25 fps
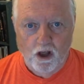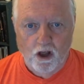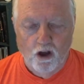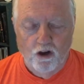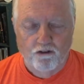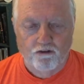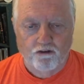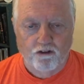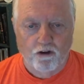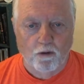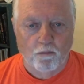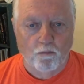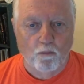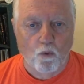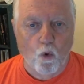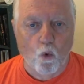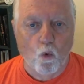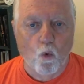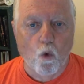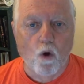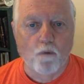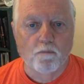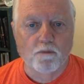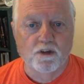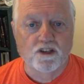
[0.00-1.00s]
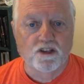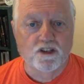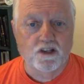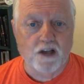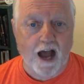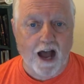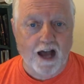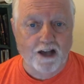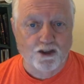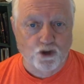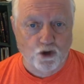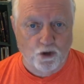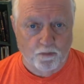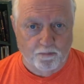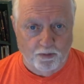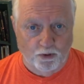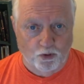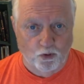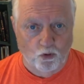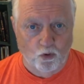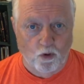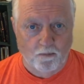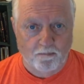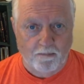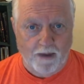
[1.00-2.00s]
from Women's
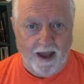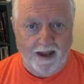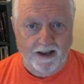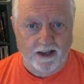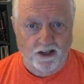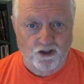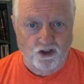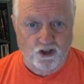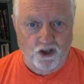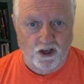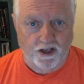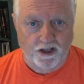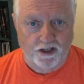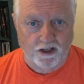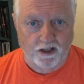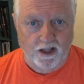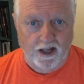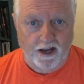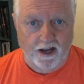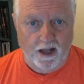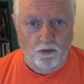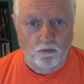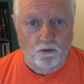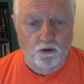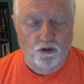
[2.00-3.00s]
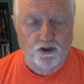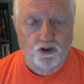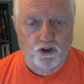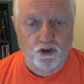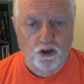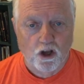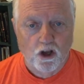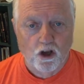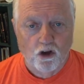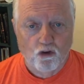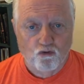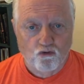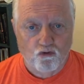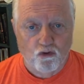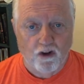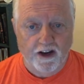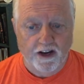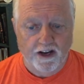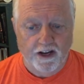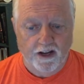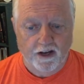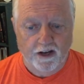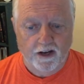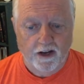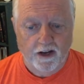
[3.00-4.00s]
Entrepreneur magazine that I was
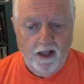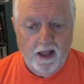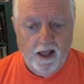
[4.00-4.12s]
reading.